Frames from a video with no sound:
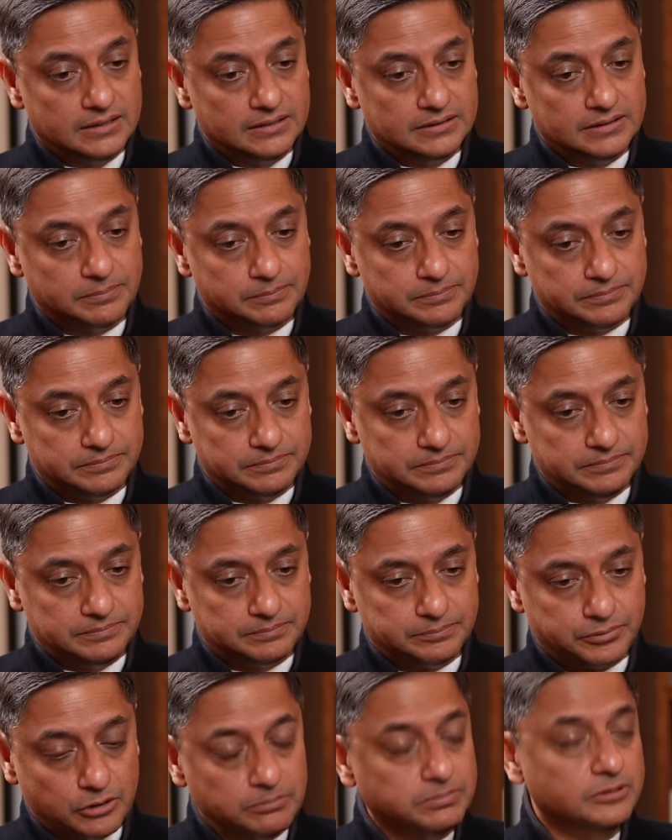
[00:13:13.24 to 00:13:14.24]
The
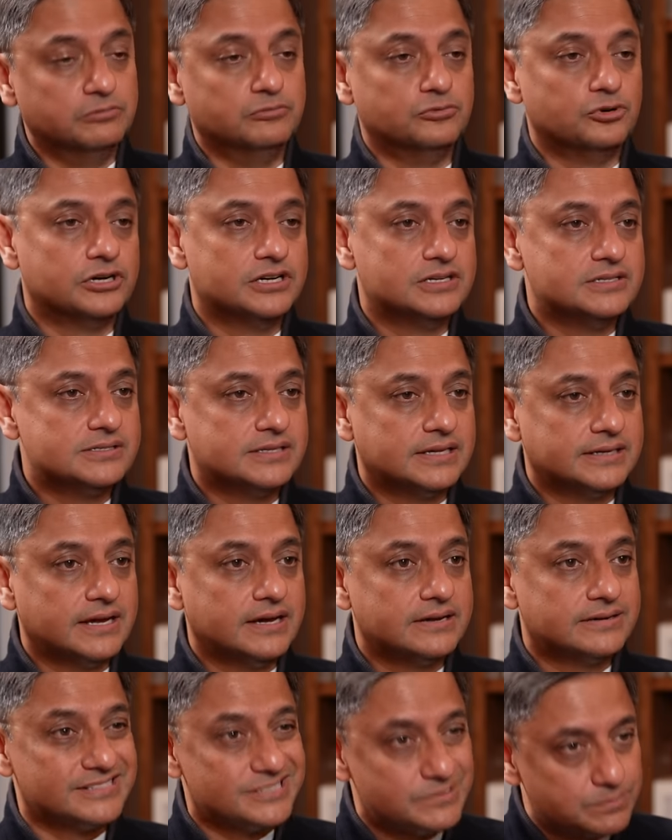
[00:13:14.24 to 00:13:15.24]
problem was that
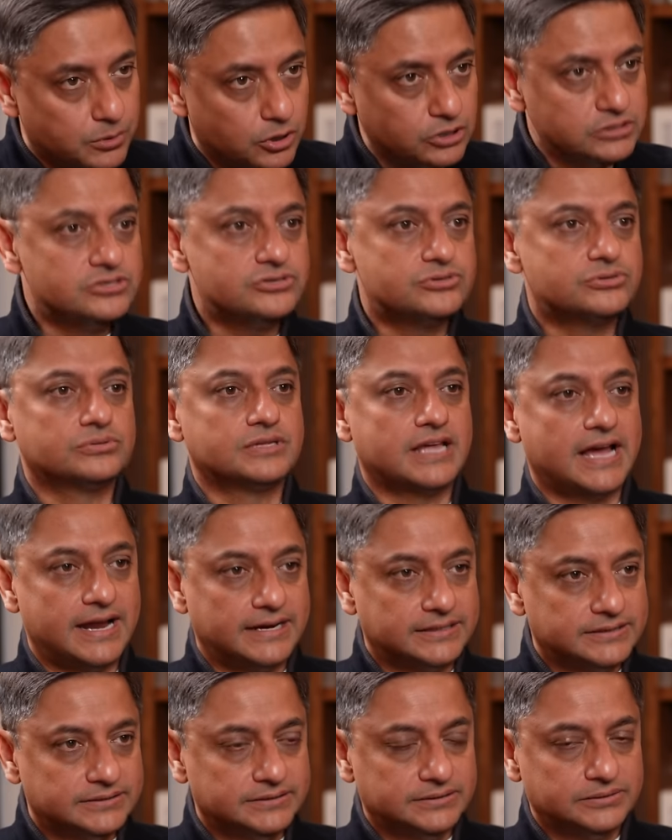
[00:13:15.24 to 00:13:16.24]
our response to
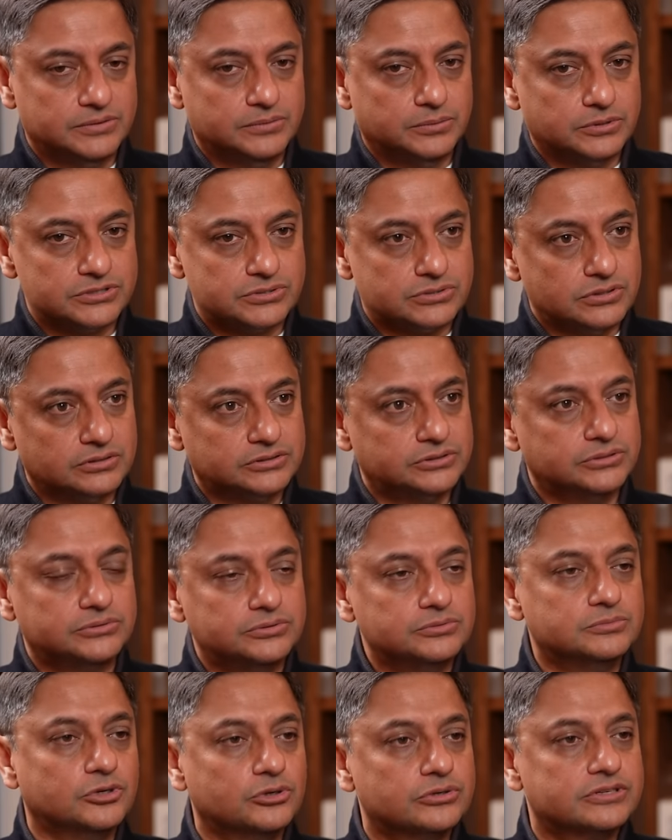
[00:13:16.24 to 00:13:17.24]
that was not to
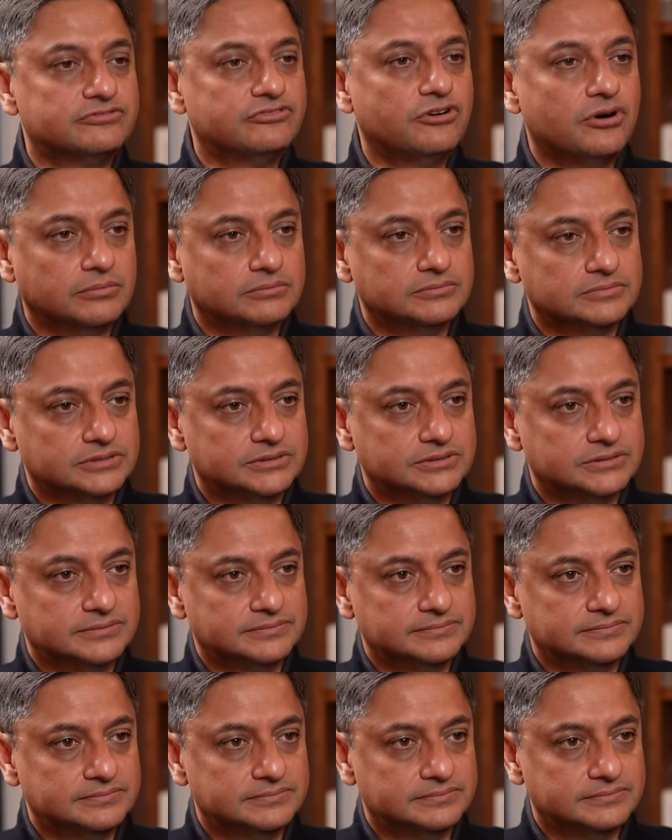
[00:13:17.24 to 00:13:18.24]
do more reforms,
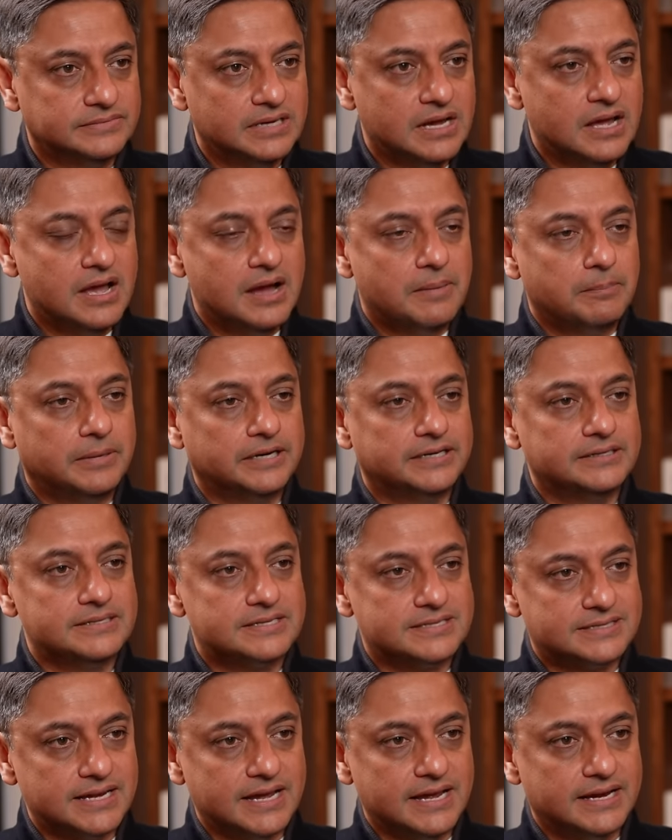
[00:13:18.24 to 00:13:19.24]
but
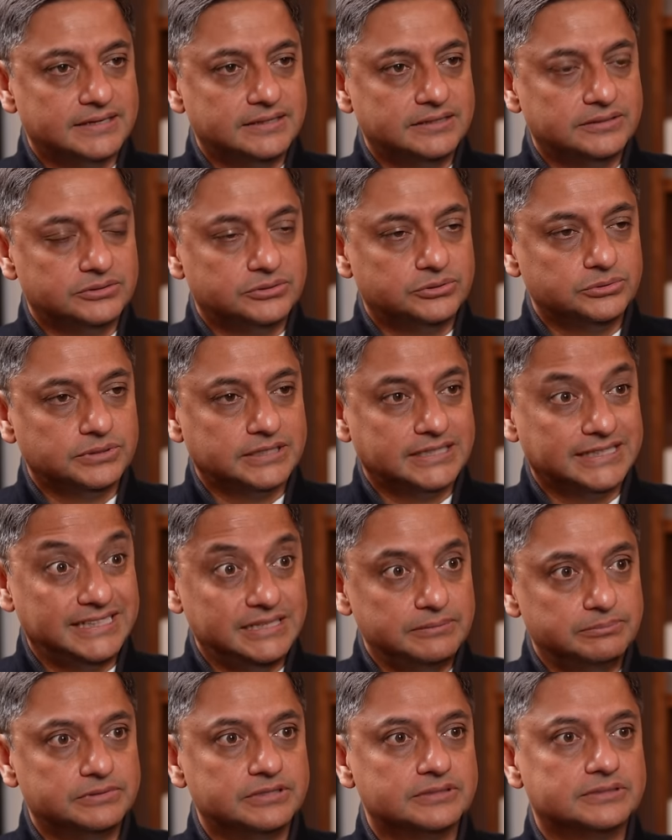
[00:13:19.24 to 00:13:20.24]
instead to
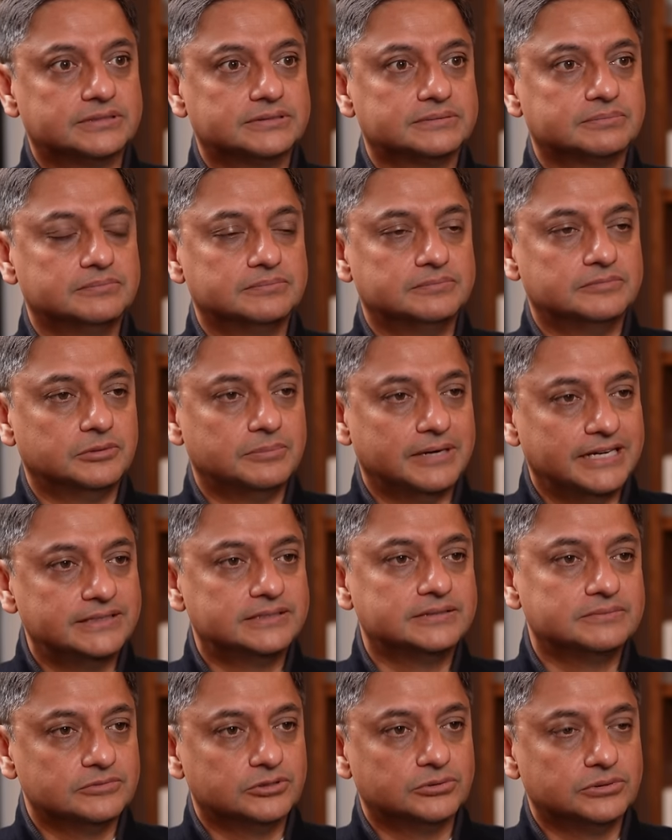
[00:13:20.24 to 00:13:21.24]
keep this
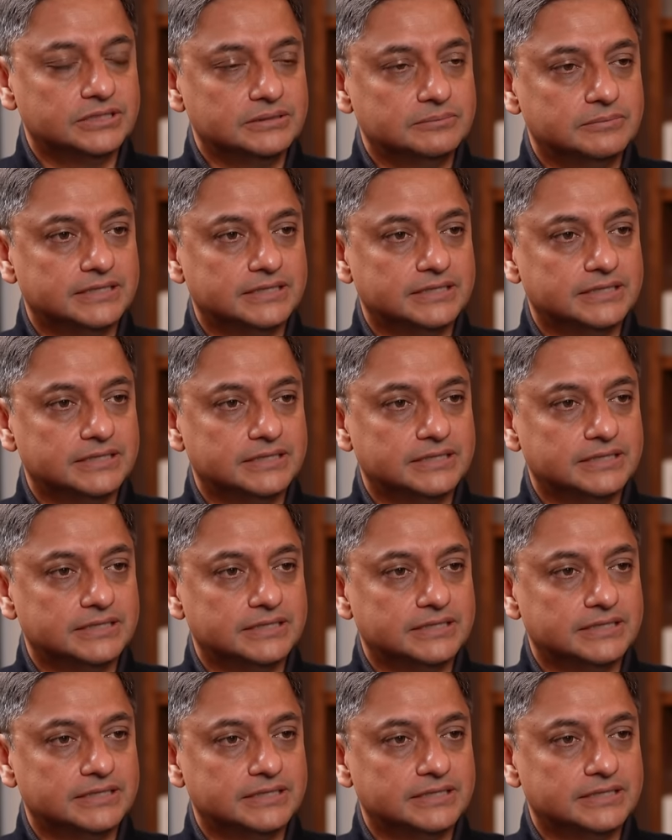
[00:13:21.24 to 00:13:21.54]
momentum going